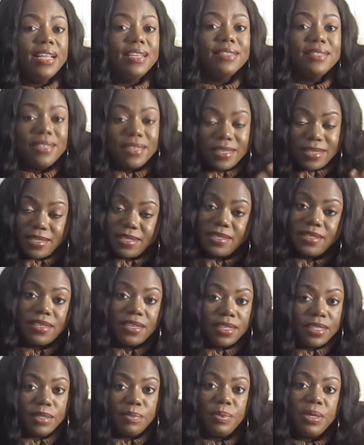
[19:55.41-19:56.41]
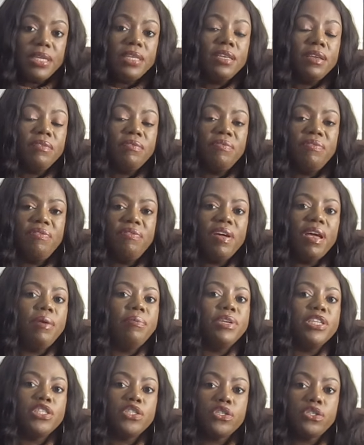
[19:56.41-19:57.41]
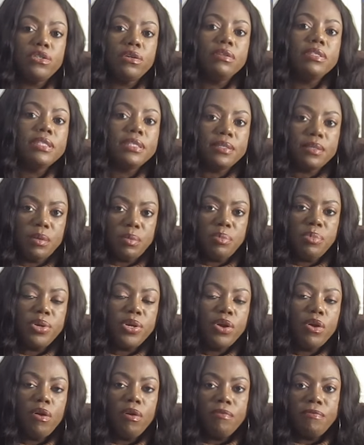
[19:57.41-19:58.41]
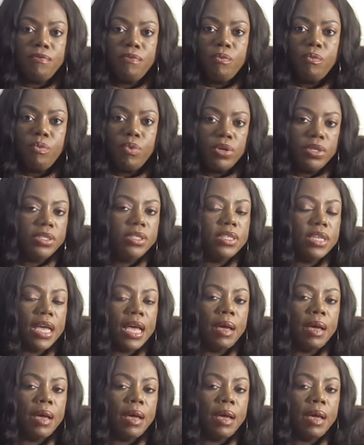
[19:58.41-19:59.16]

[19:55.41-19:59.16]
This has been a very short summary of what